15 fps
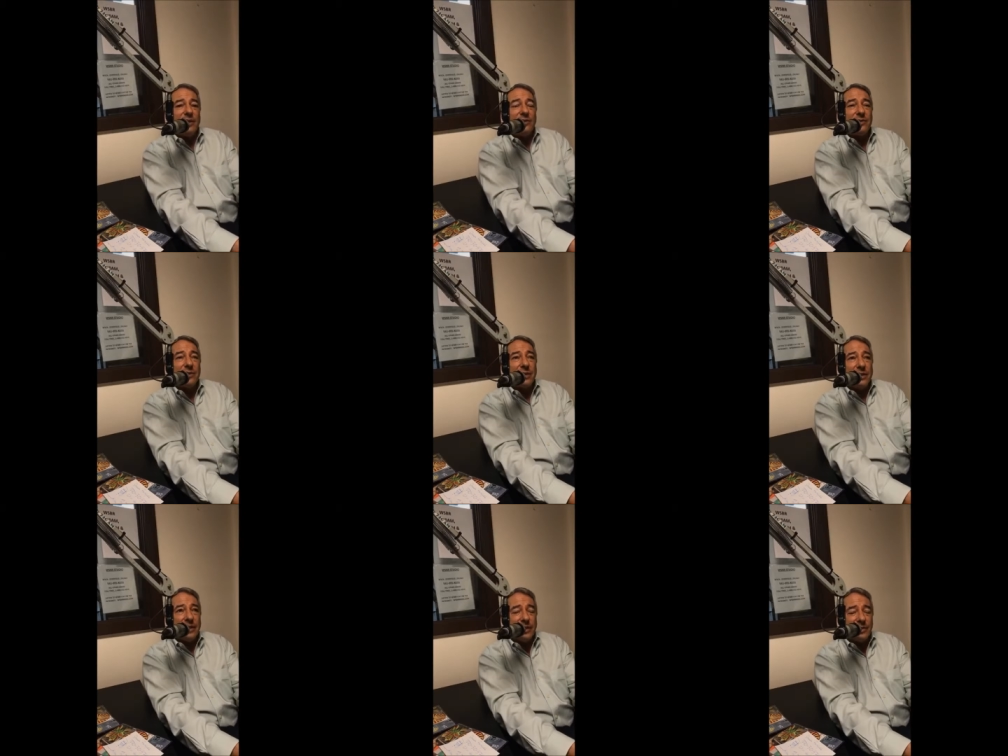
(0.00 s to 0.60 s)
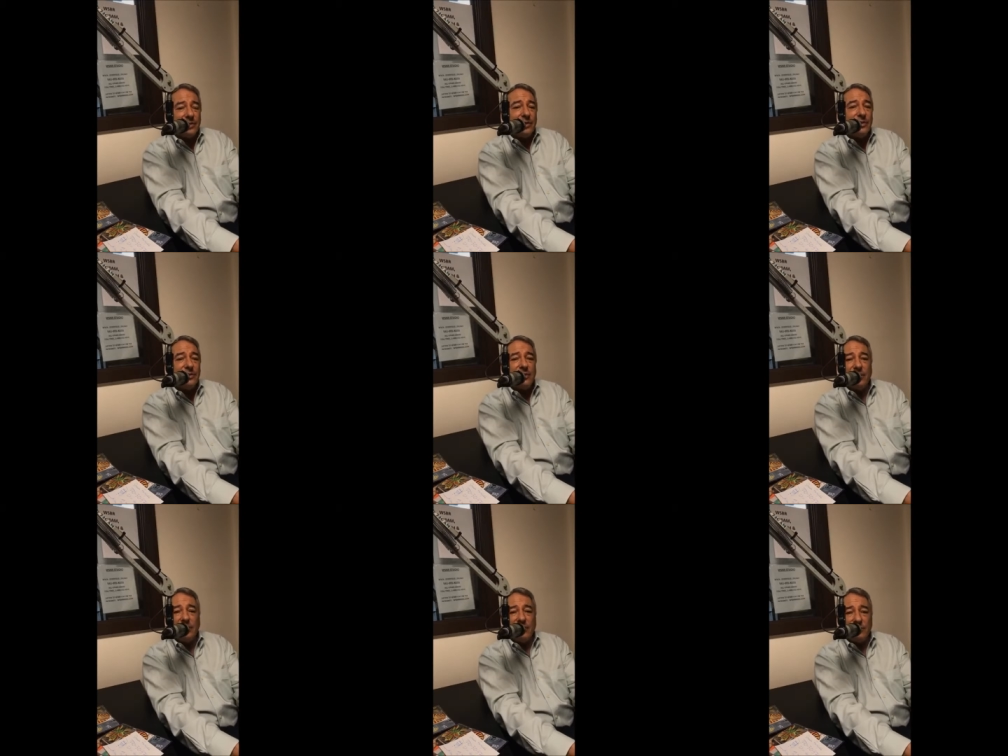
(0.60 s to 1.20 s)
is to
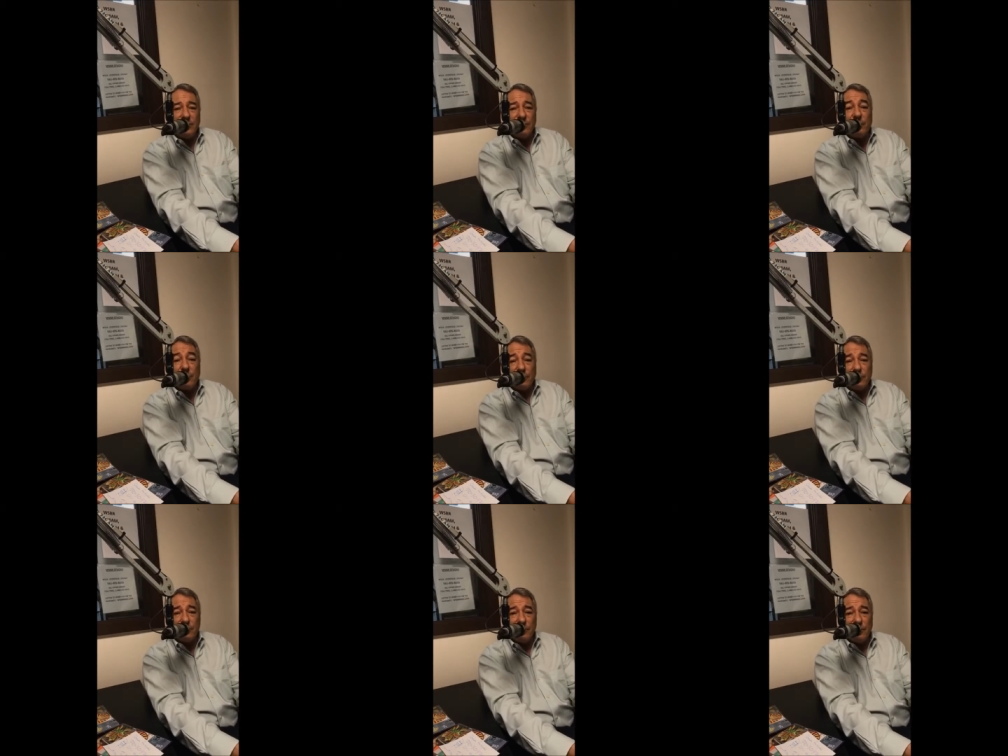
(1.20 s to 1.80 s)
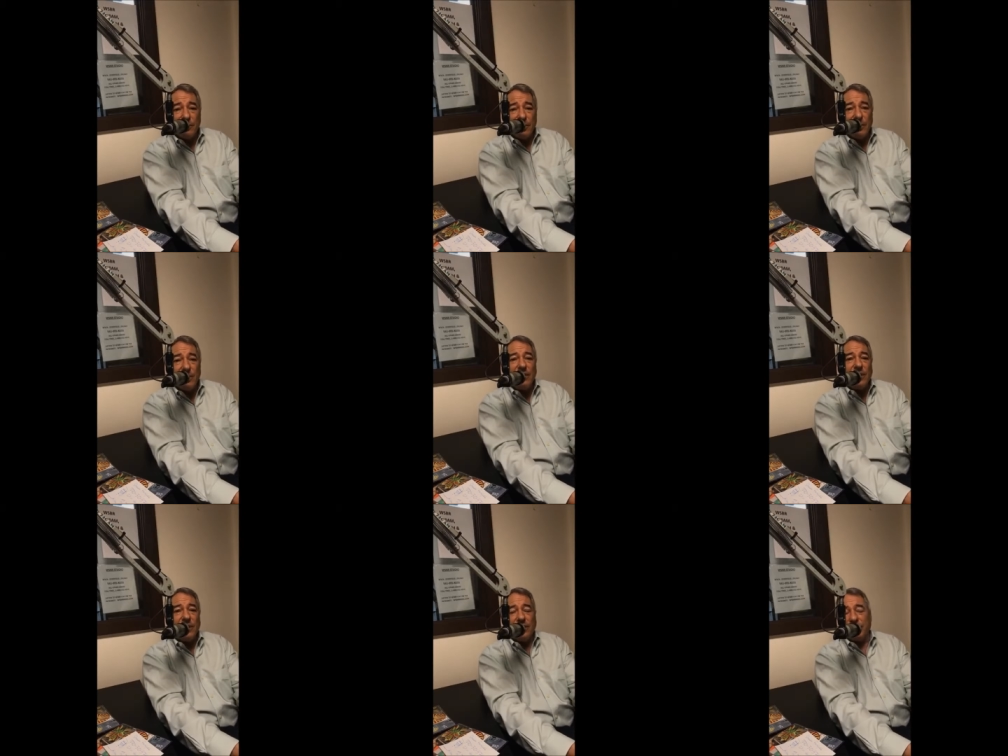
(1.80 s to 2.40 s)
listen to each person
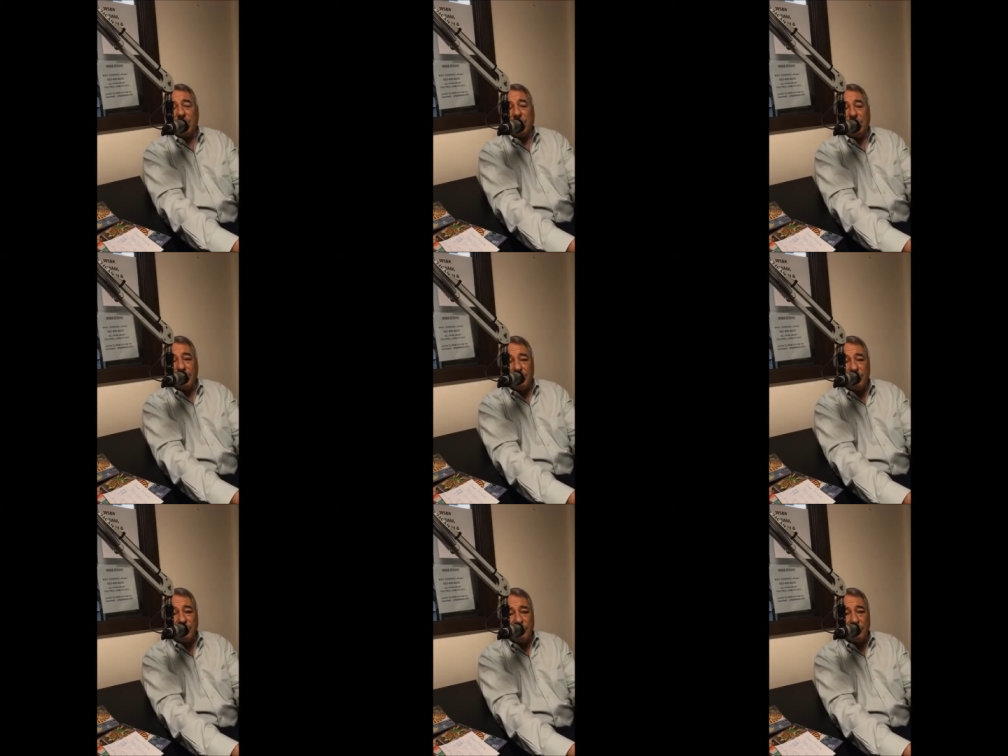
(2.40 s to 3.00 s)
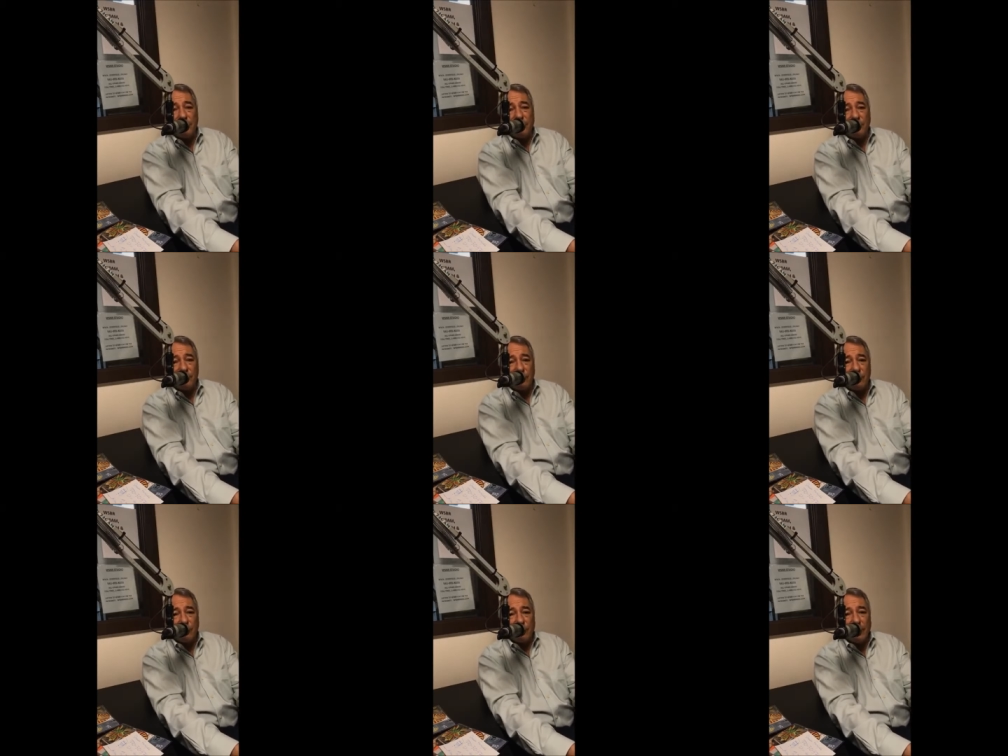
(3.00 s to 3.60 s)
and to listen to
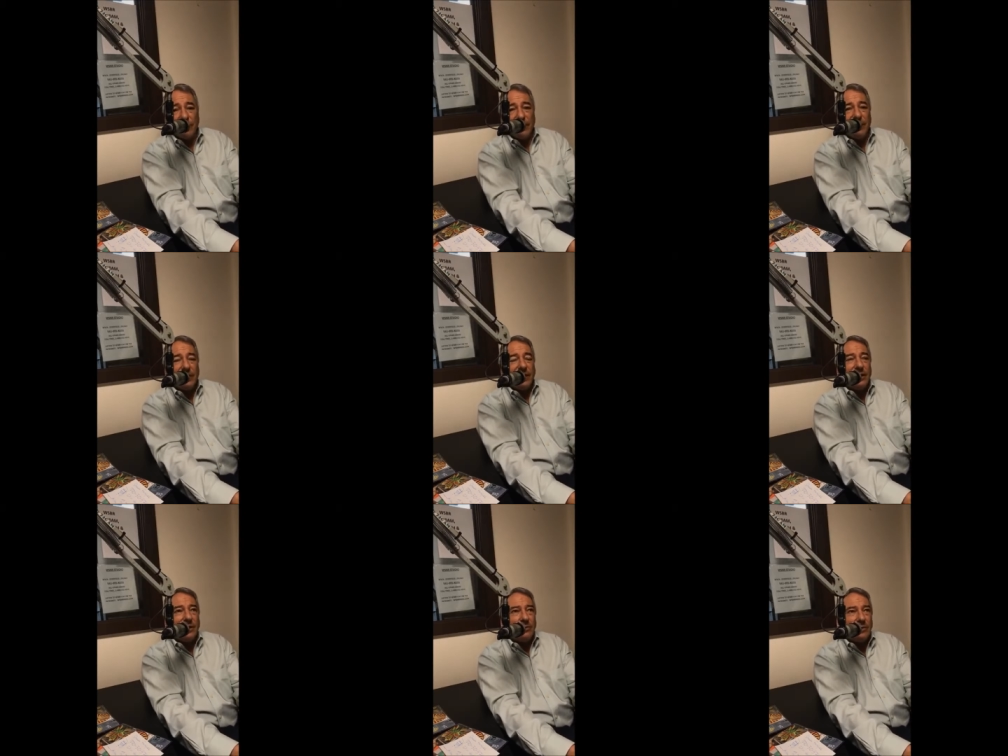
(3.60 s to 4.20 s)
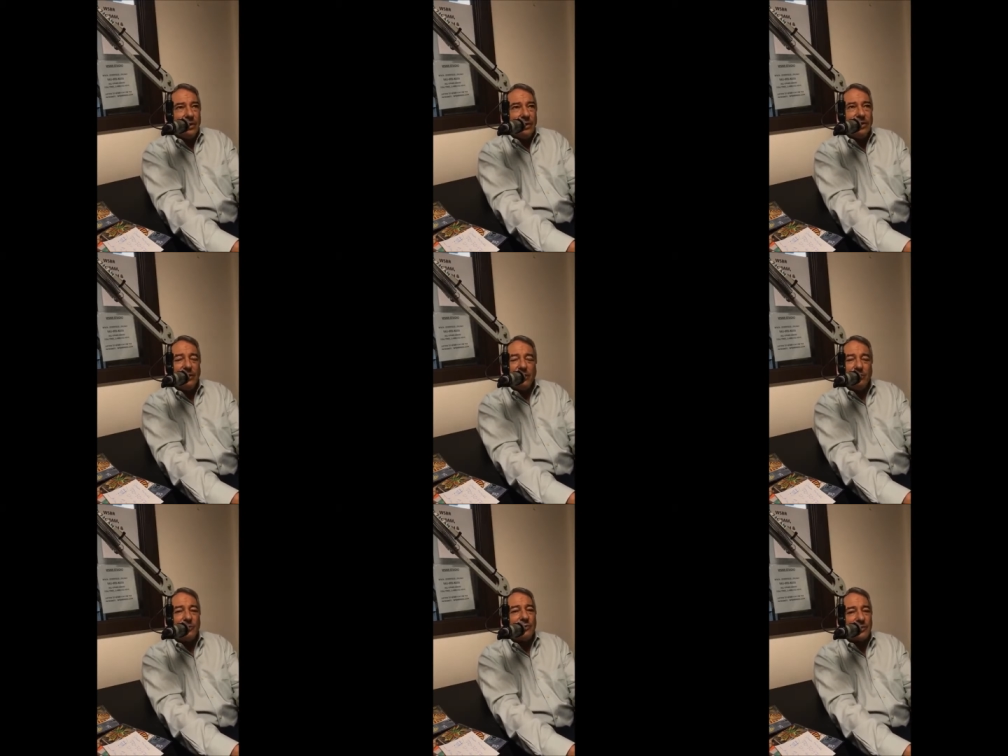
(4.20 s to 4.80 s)
their story and
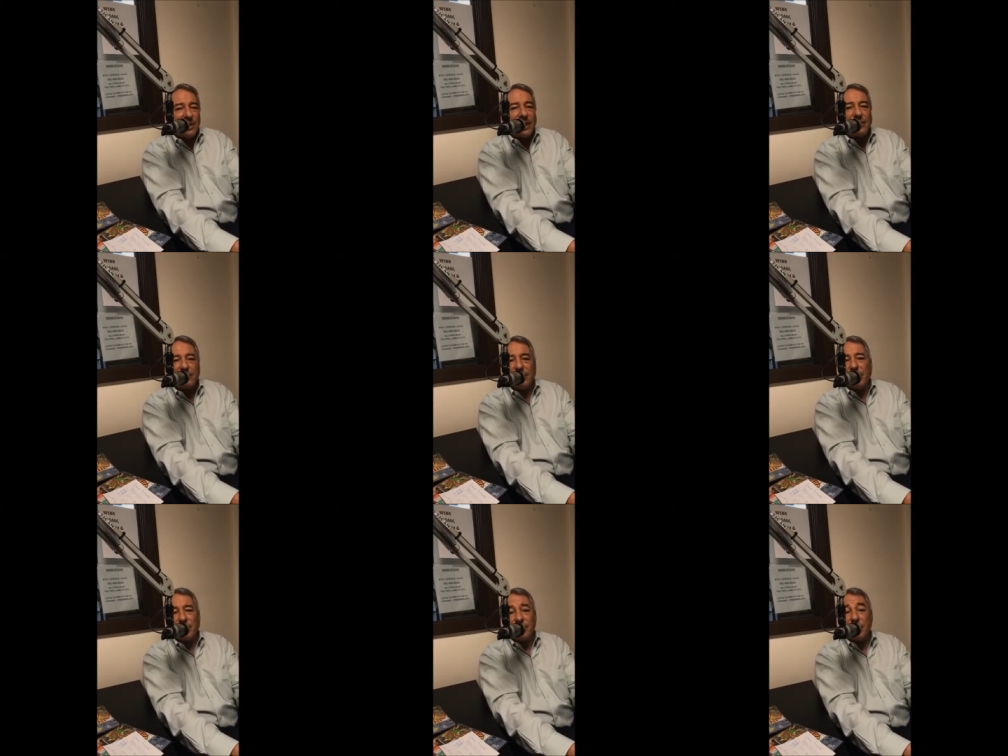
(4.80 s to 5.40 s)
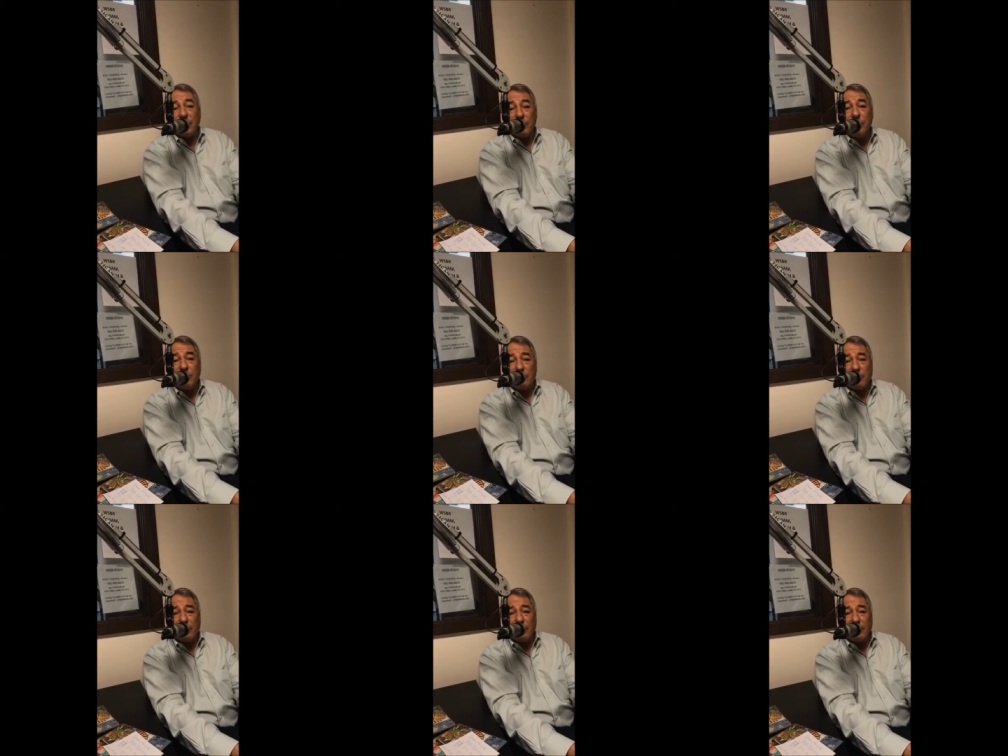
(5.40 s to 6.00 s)
really almost act like a
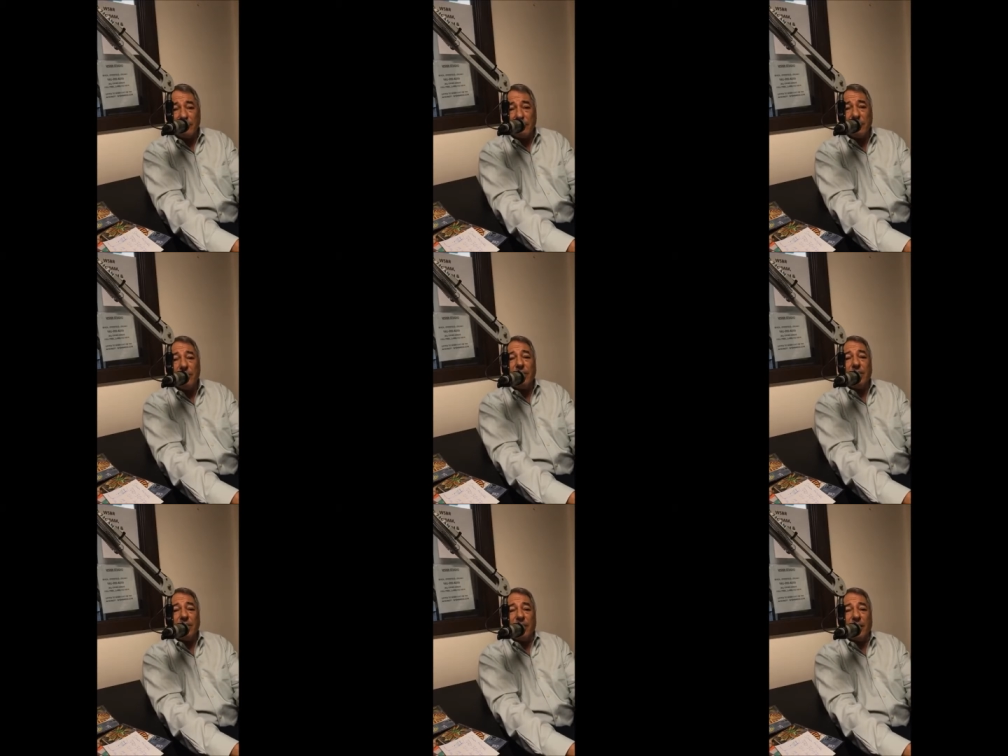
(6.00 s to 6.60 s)
social worker